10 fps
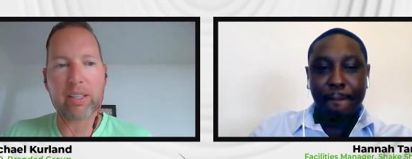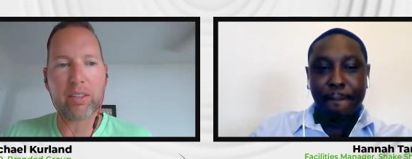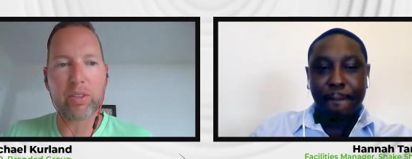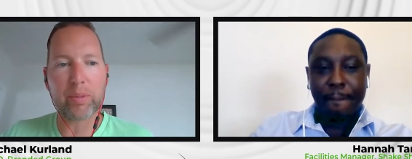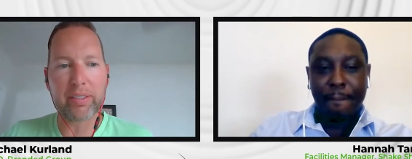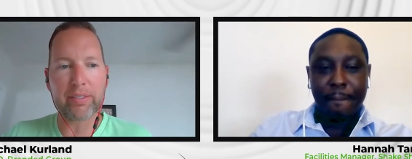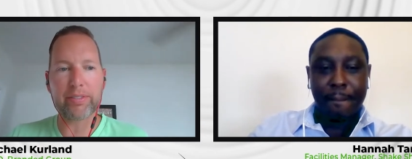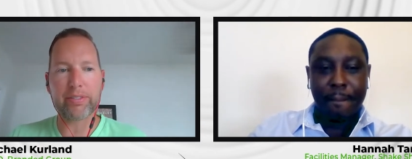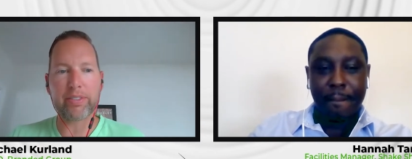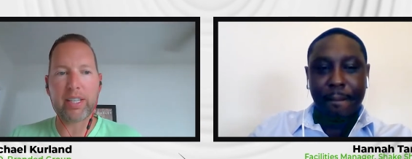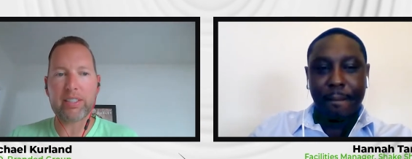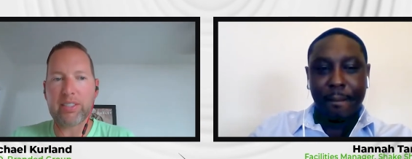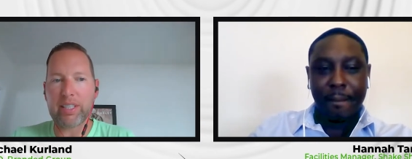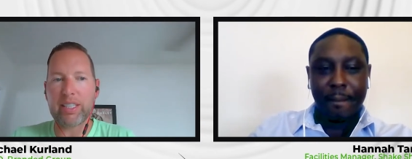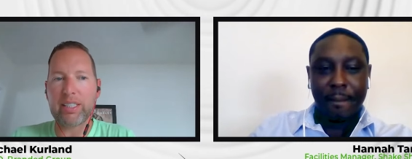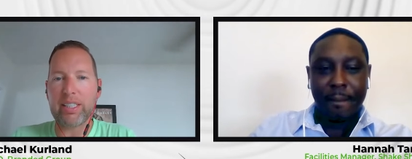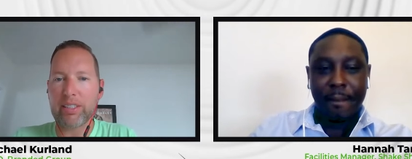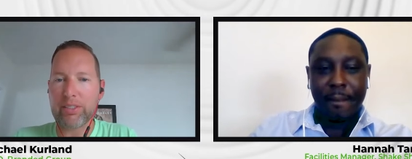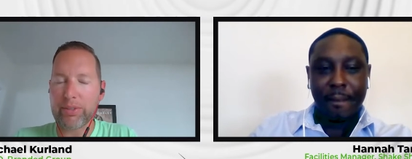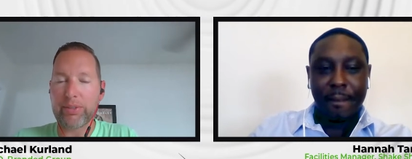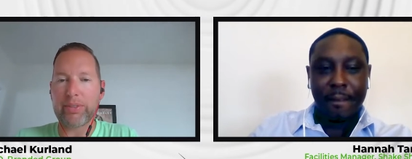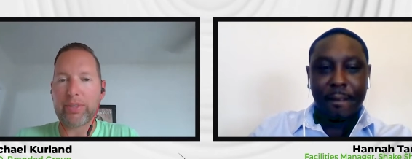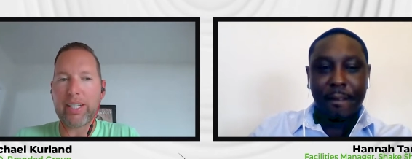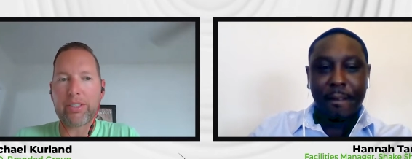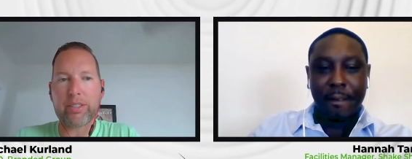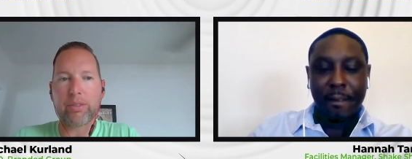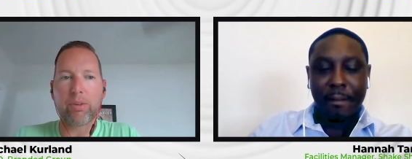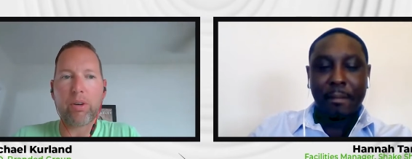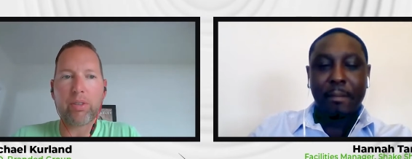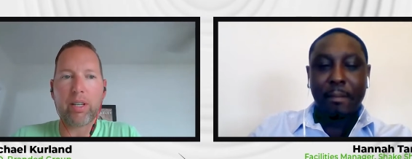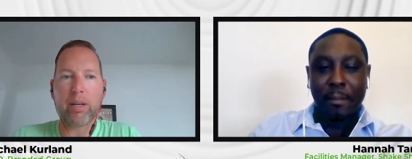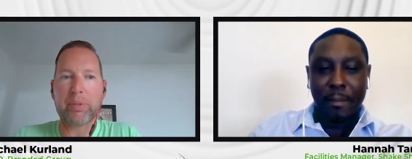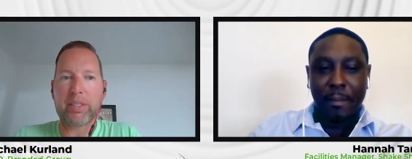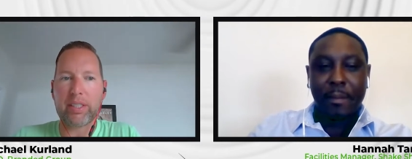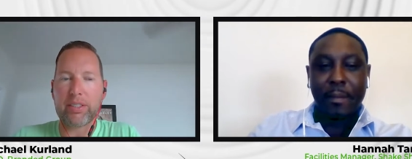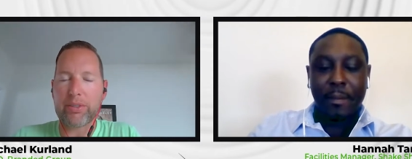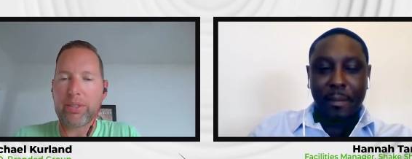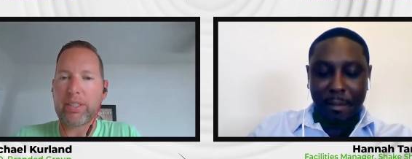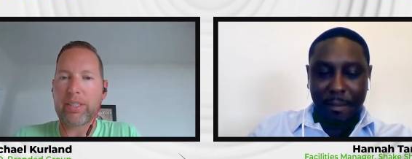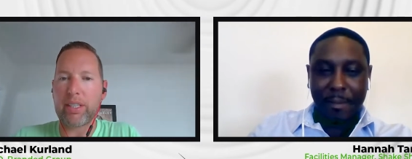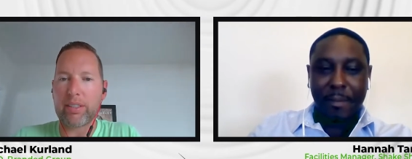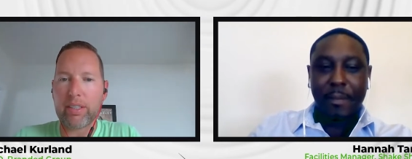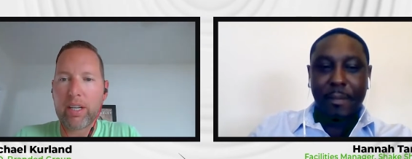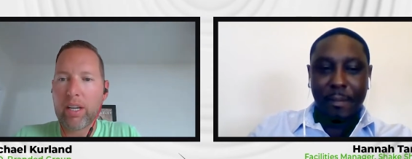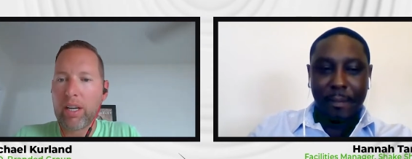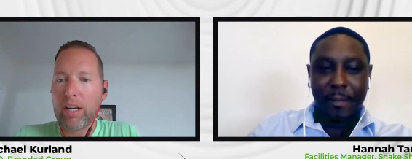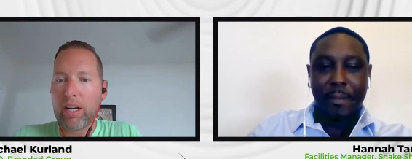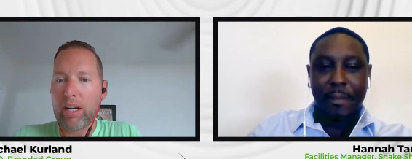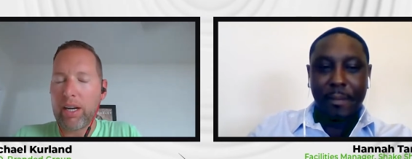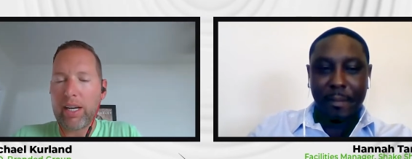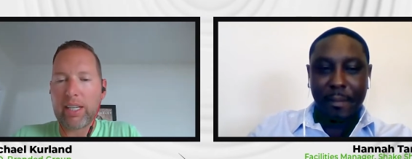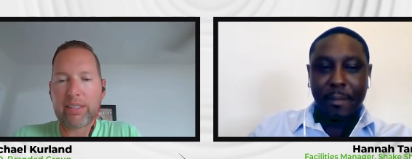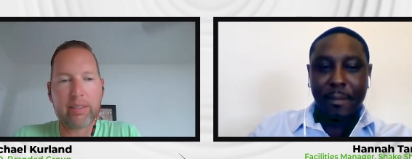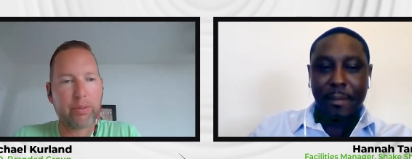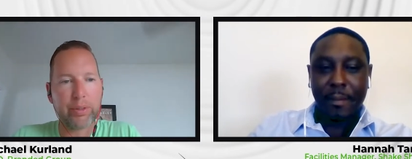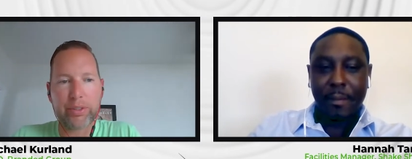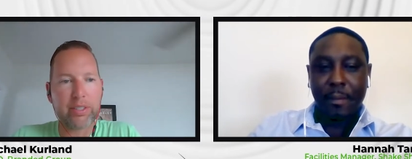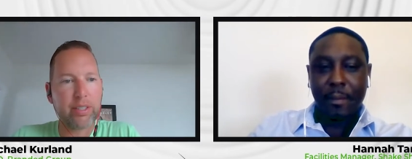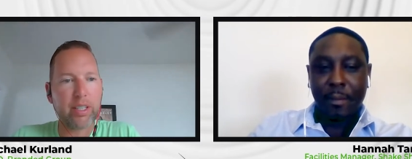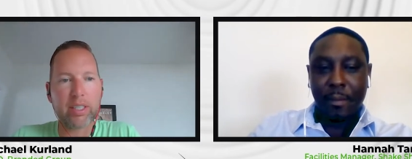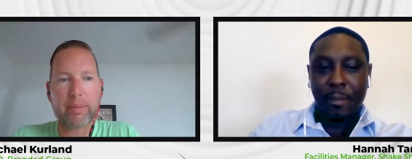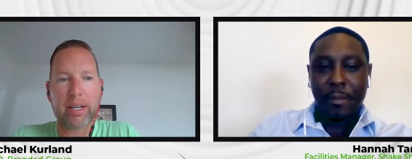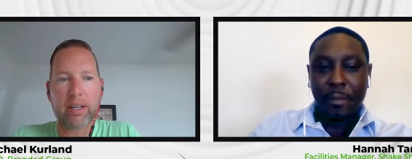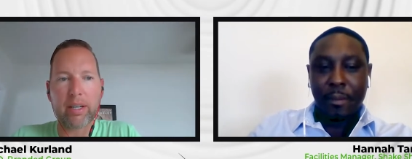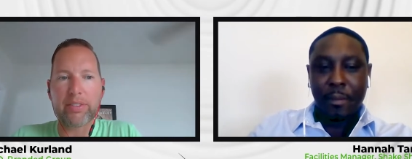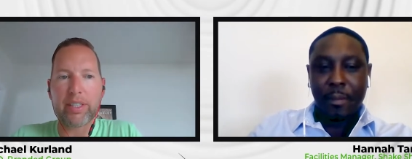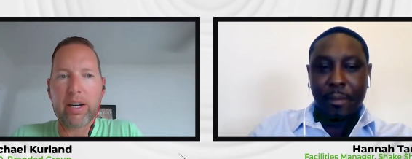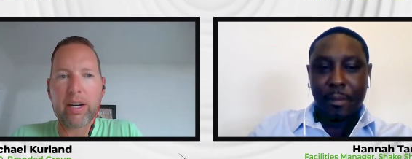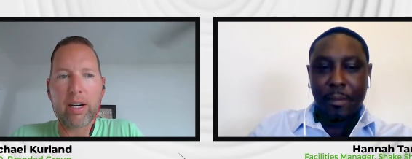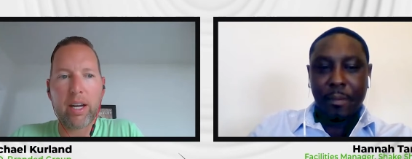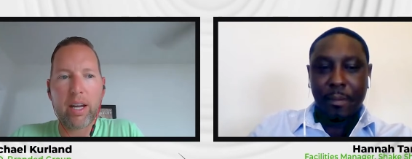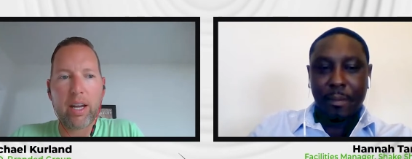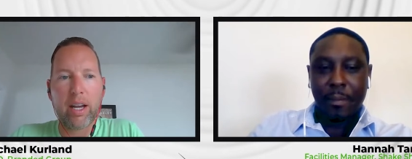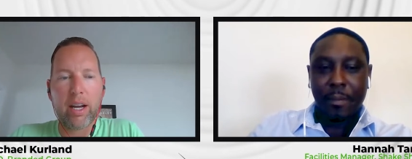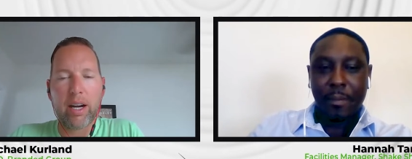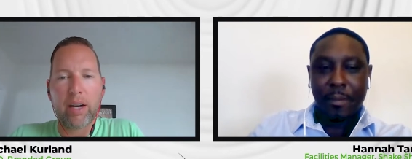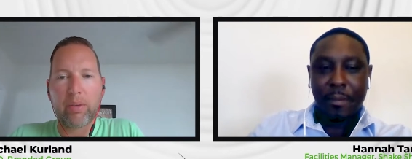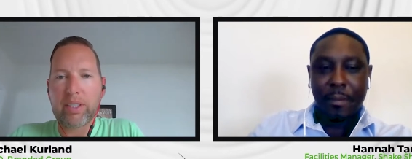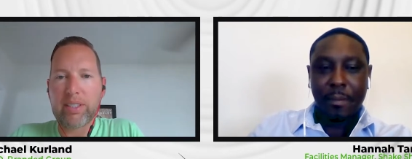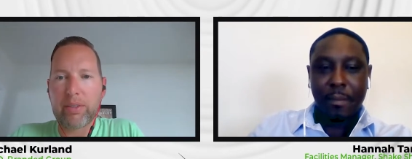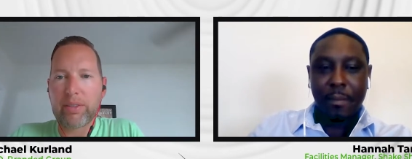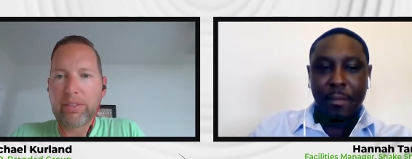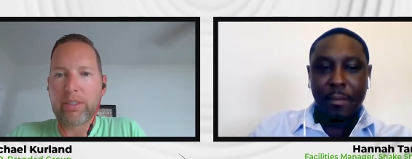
Speaker 1: We've been friends in the industry. We've actually grown up in the industry together. We were just talking about it off the air. I want to say we've known